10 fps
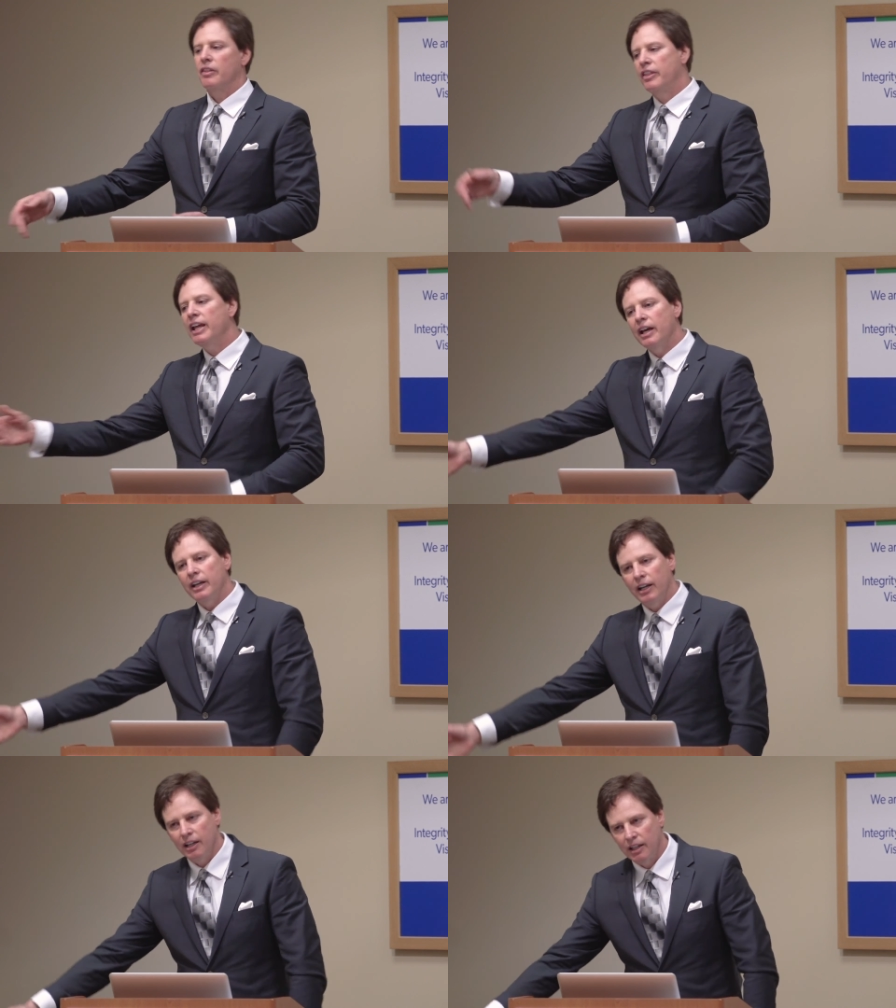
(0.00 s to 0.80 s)

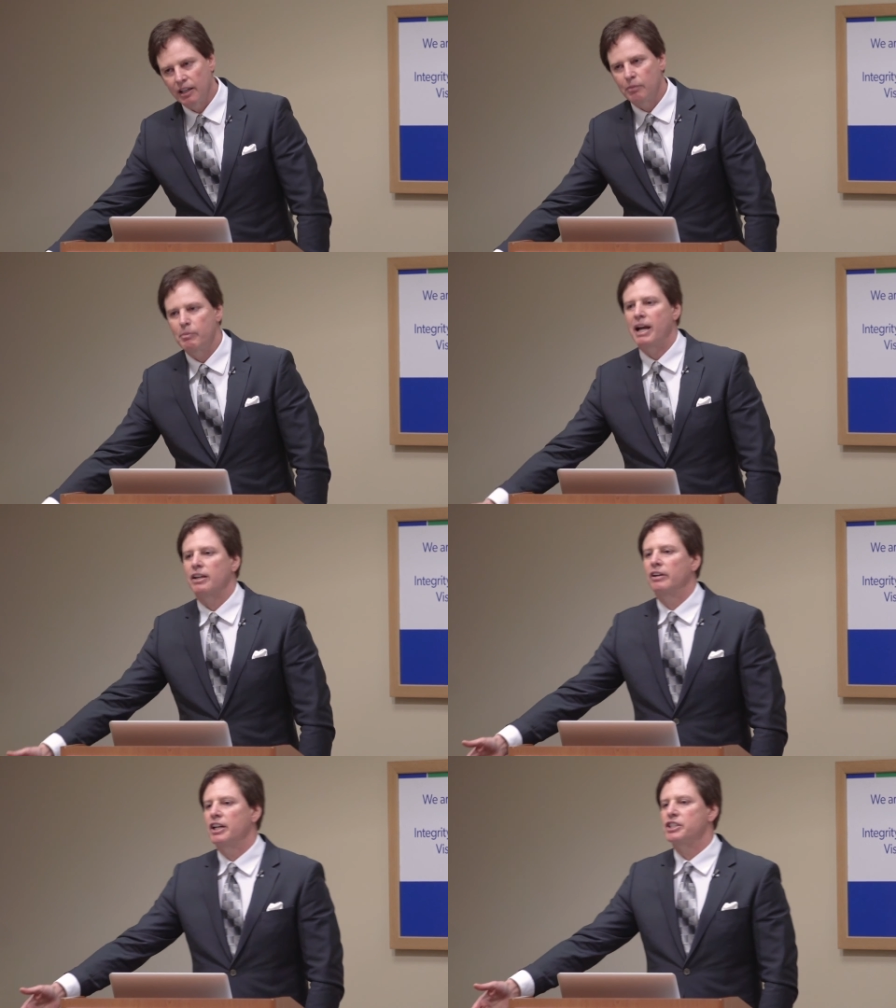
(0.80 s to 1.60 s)
then
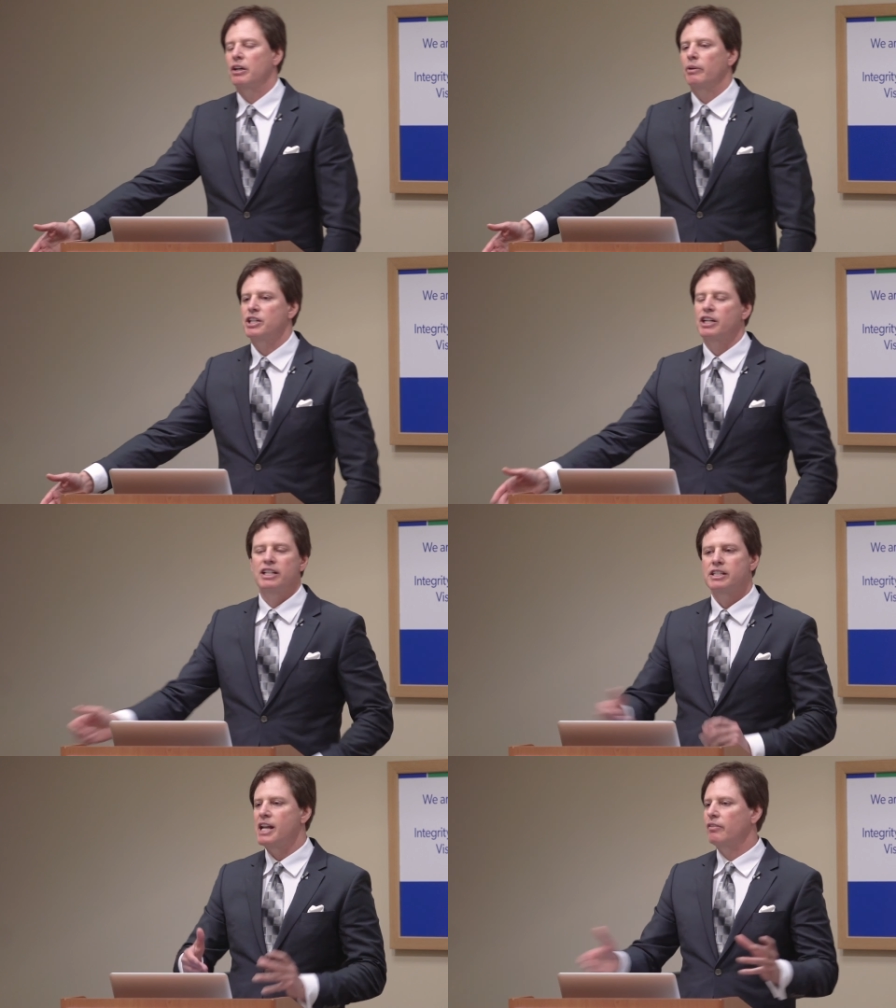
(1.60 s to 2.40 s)
macular
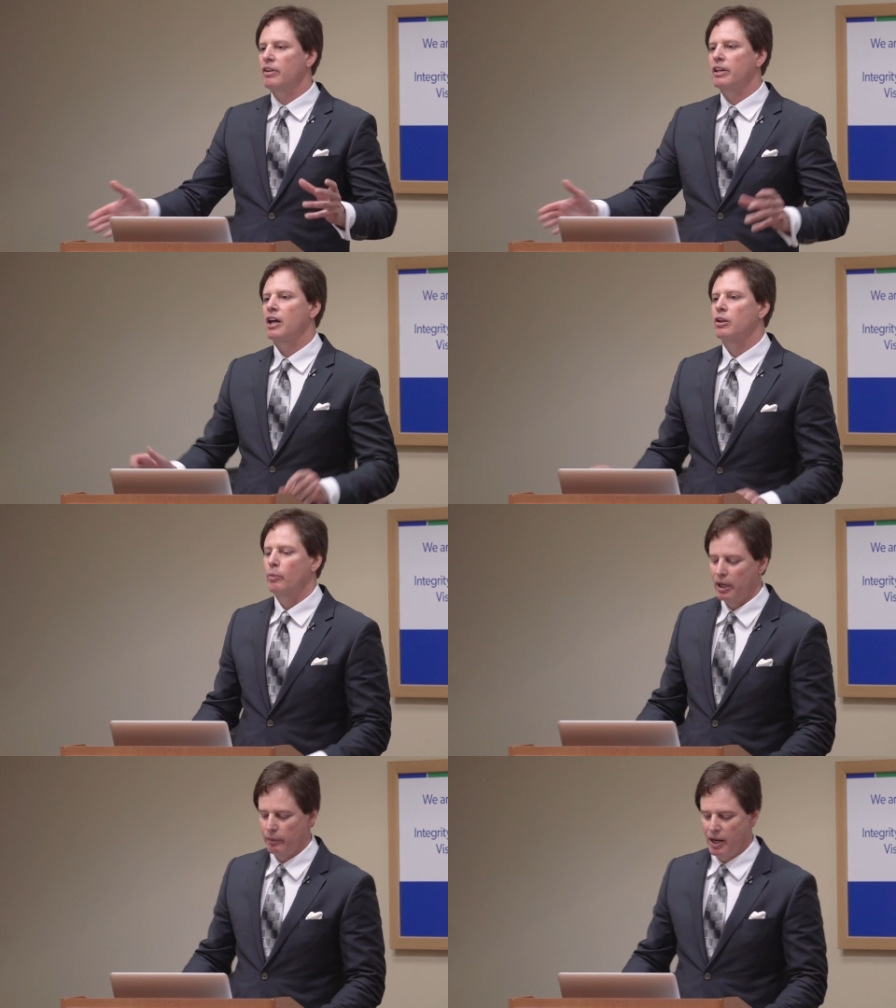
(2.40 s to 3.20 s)
degeneration. It's never the
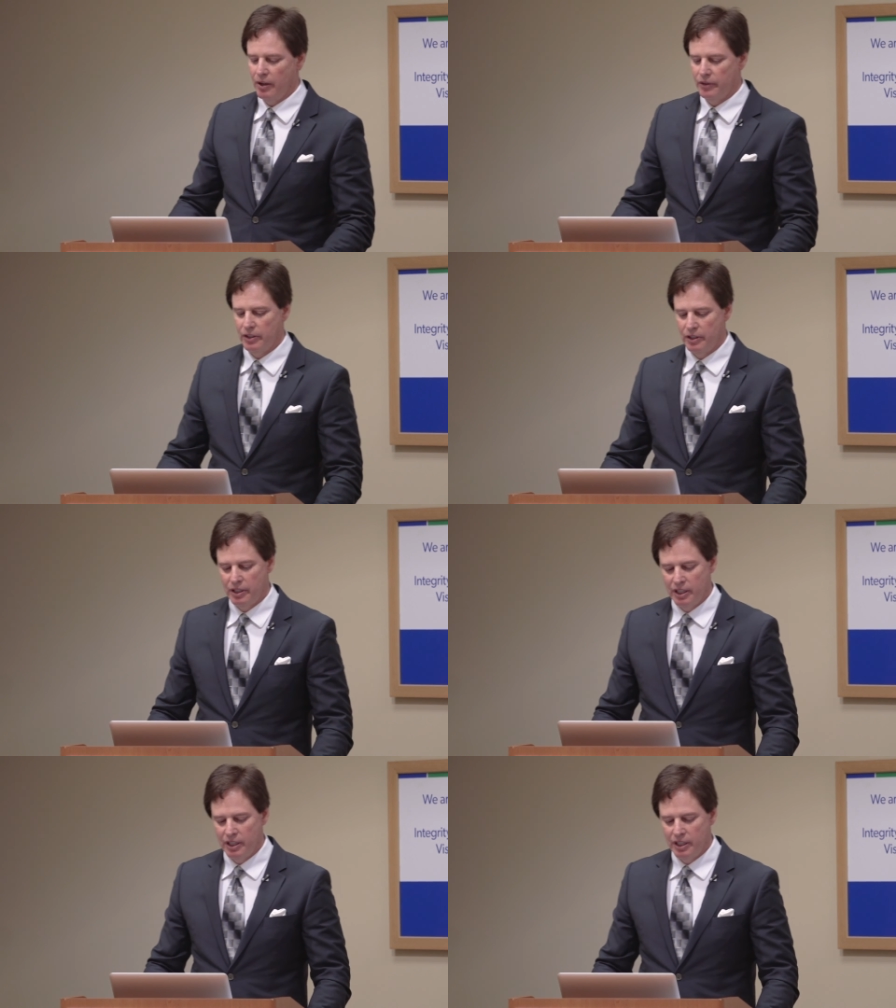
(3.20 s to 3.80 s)
other way around.